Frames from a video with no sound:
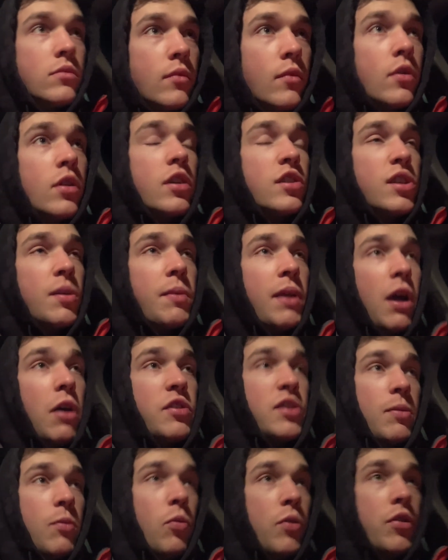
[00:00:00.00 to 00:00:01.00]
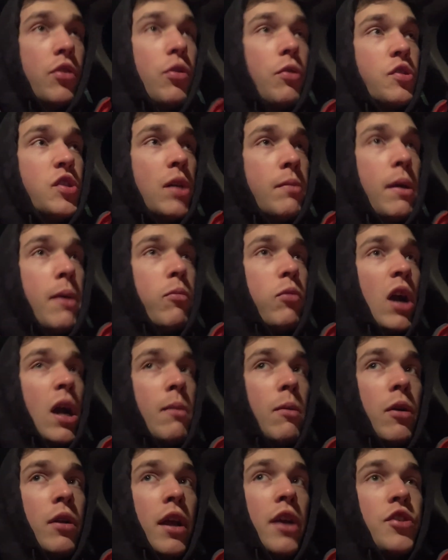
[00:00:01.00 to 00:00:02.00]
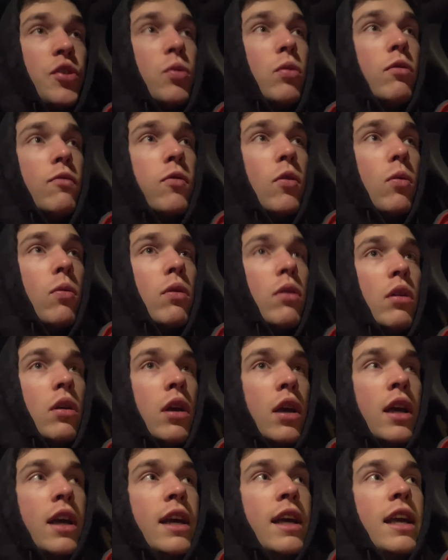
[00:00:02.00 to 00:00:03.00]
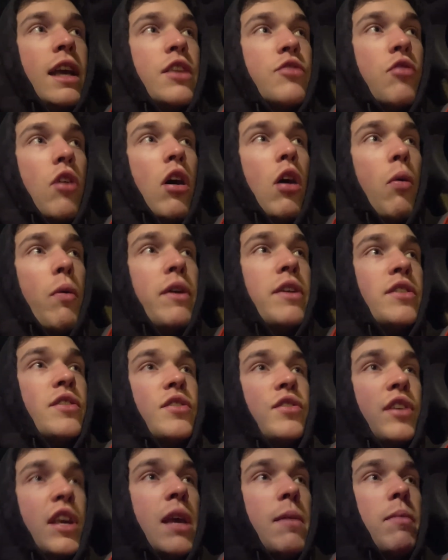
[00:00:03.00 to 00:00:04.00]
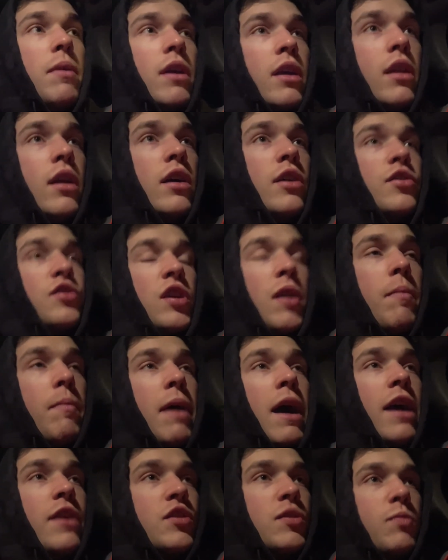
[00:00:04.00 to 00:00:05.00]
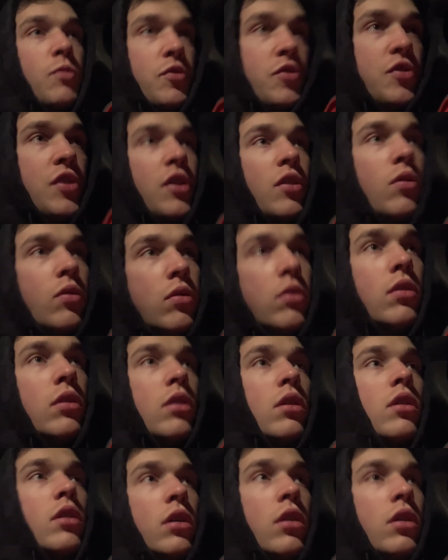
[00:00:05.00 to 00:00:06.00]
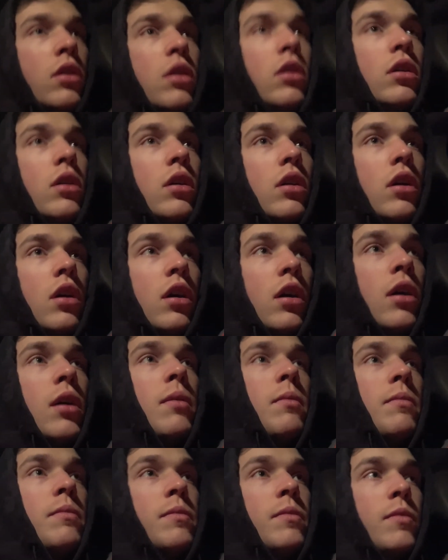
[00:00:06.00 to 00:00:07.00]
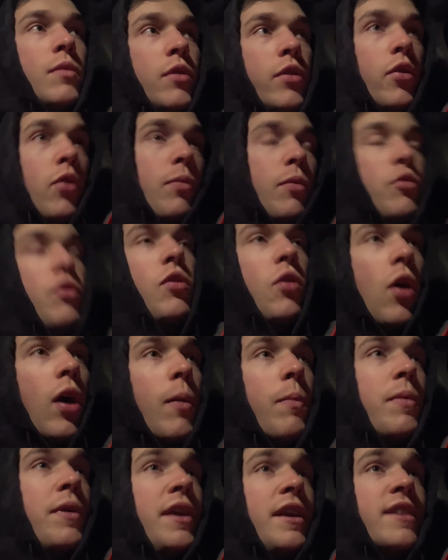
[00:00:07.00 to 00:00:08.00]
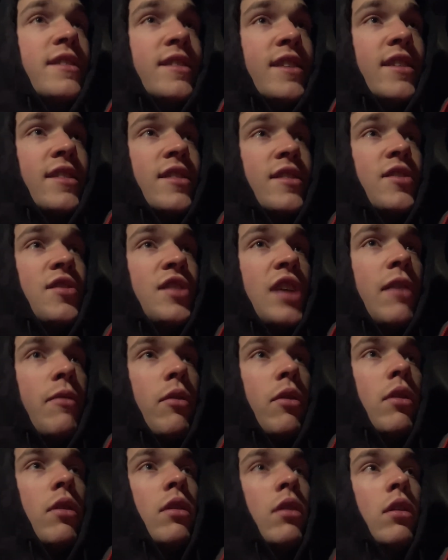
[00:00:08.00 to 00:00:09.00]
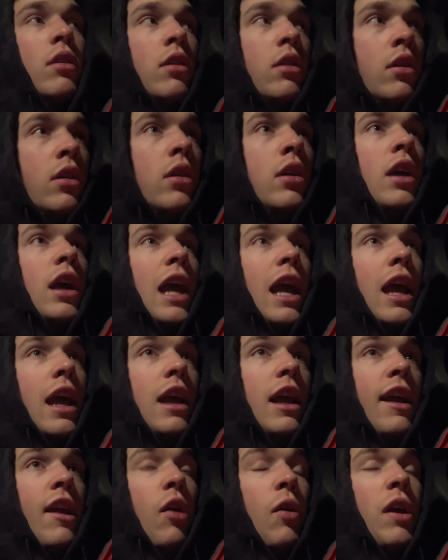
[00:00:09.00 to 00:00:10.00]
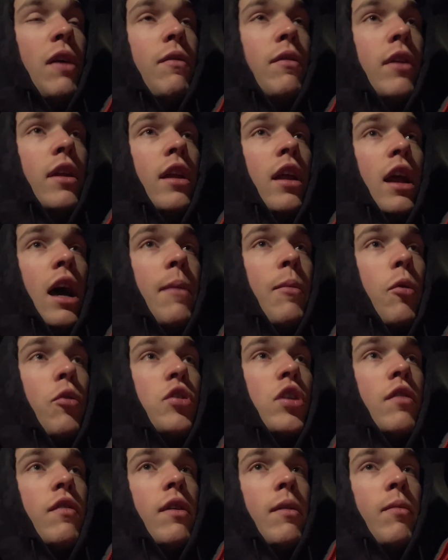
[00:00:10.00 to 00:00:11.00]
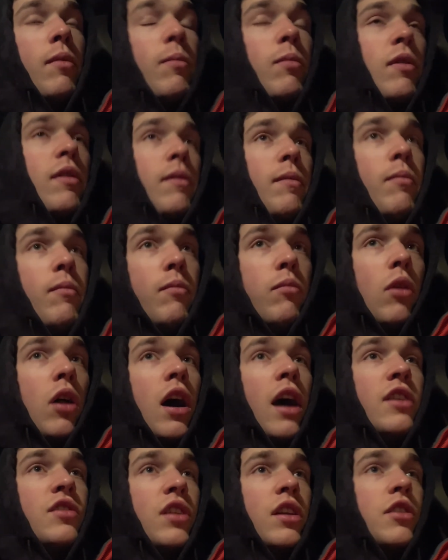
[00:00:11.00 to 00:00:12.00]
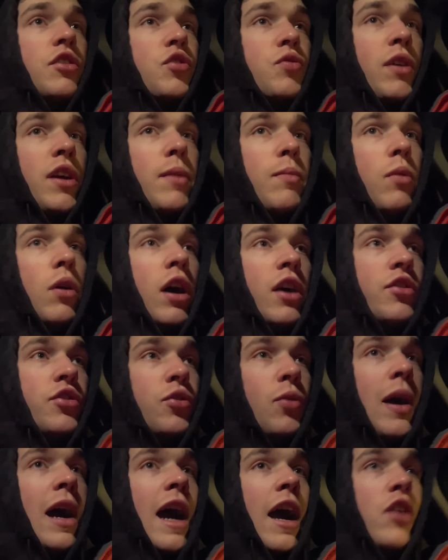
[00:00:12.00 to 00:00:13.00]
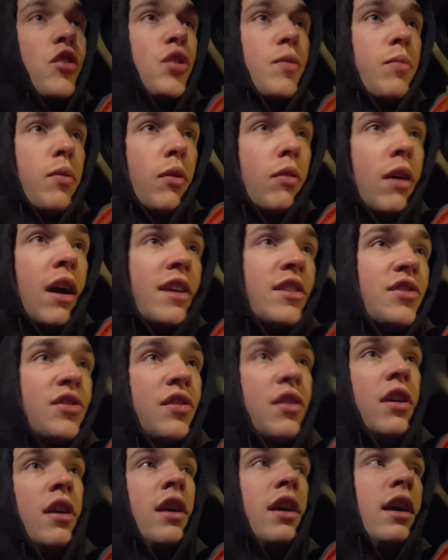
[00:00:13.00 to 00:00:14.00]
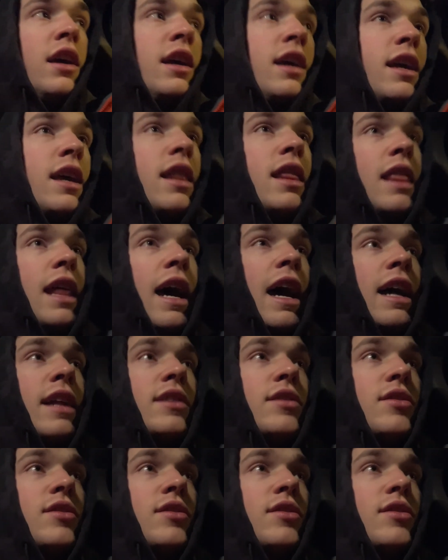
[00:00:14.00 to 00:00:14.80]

Something else I'm going to do is on my primary days going forward is always keep in a sub-maximal single, you know, between RPE 6 and 7. You know, even in hypertrophy blocks and in strength blocks, to actually progress that